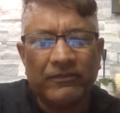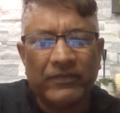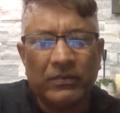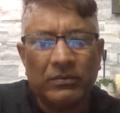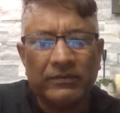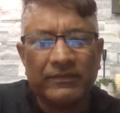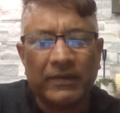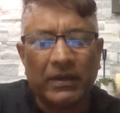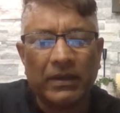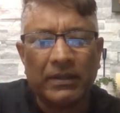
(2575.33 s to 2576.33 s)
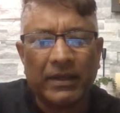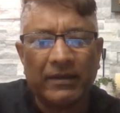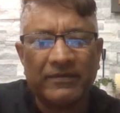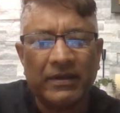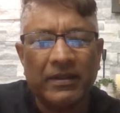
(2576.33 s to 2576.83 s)
I have
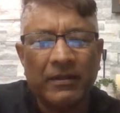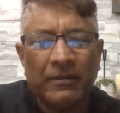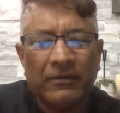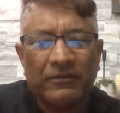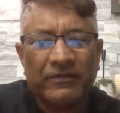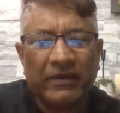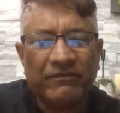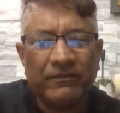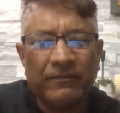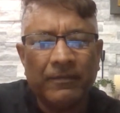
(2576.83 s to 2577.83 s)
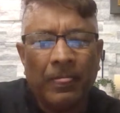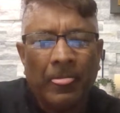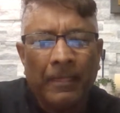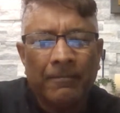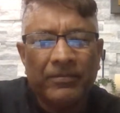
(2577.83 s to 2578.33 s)
gotten views, like I
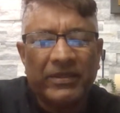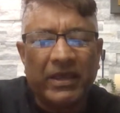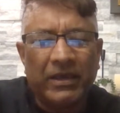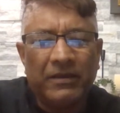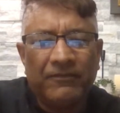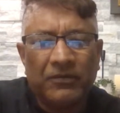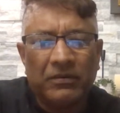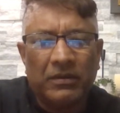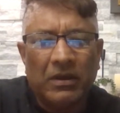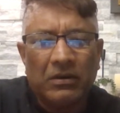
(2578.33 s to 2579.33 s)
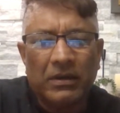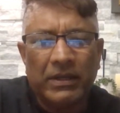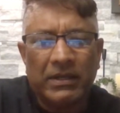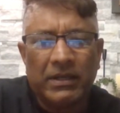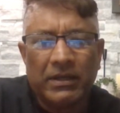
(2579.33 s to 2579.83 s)
said,
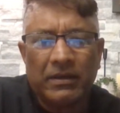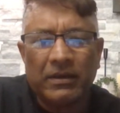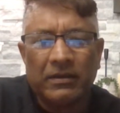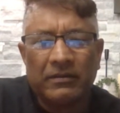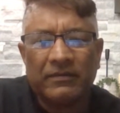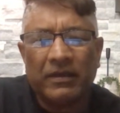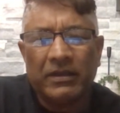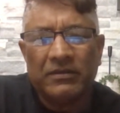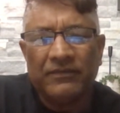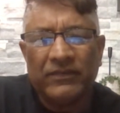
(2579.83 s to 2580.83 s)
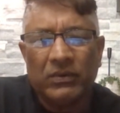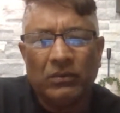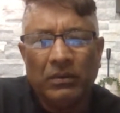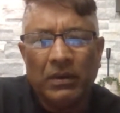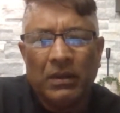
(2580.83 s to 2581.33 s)
7K for the young
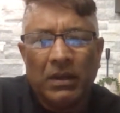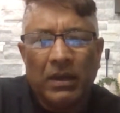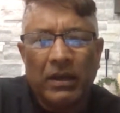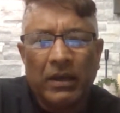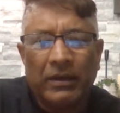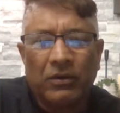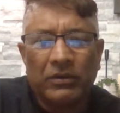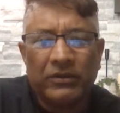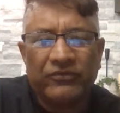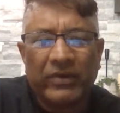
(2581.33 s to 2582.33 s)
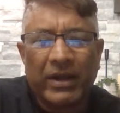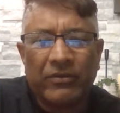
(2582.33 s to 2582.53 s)
lady's interview,